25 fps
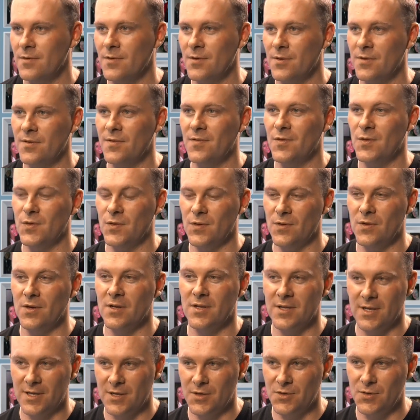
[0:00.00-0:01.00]
So it
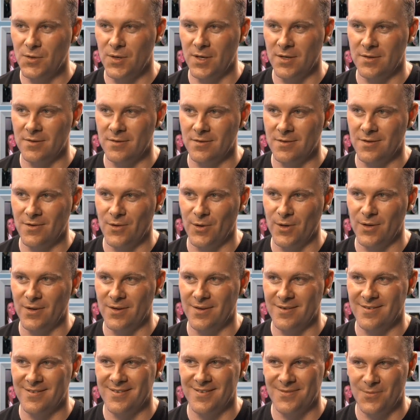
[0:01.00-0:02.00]
looks like a trend. Going
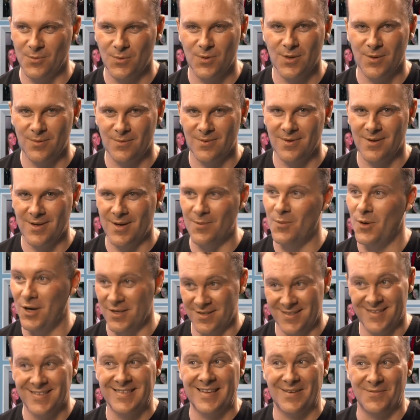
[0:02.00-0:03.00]
on. I'm
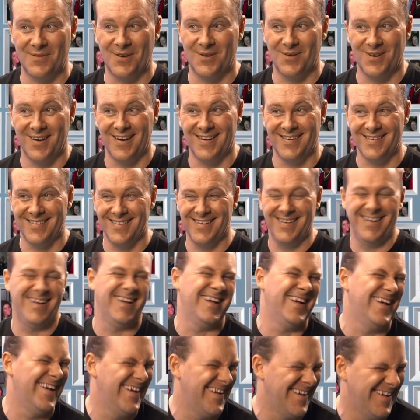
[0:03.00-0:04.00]
onto something, right?
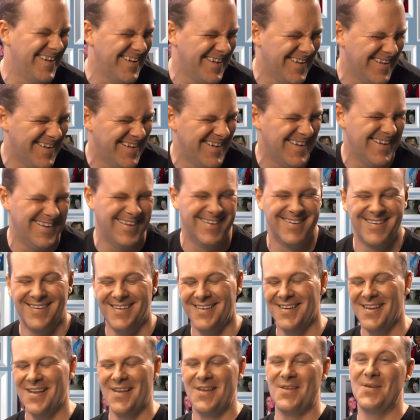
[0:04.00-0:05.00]

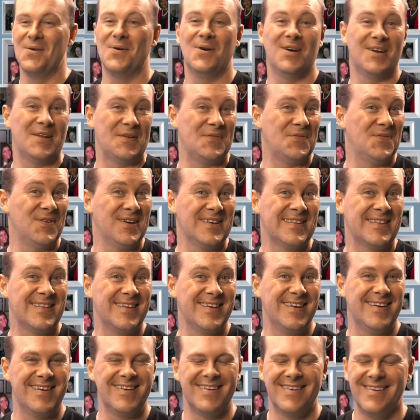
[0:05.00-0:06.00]
You heard it first,
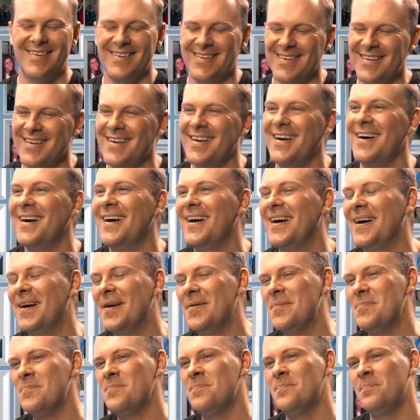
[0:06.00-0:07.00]
yeah.
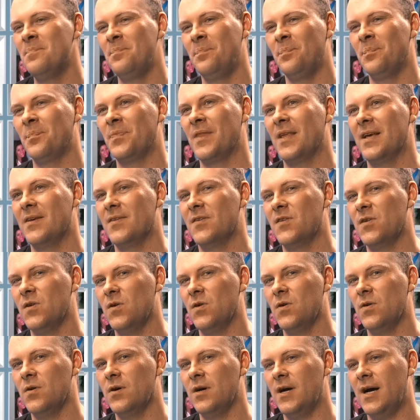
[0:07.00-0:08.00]

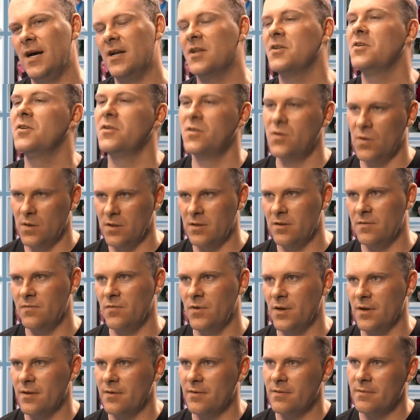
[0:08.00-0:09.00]
So how did you do on The
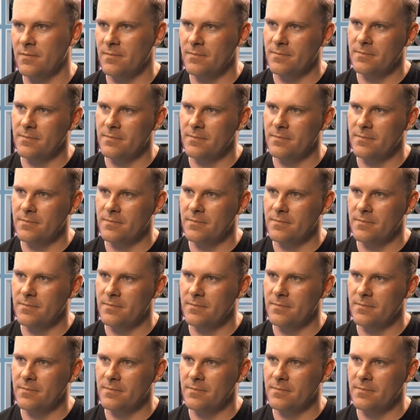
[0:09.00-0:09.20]
Voice?